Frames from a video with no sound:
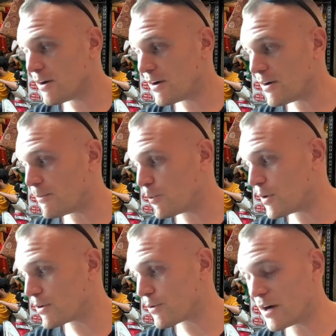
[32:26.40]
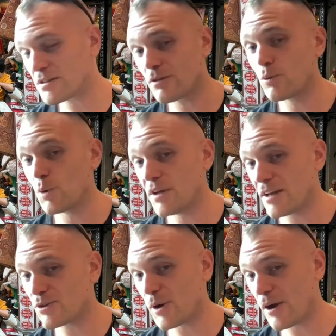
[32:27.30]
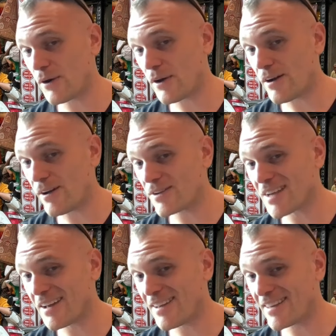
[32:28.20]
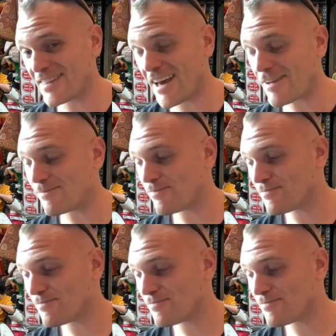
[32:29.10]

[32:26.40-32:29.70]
um, when crossing through a danger area. I'll say it like that.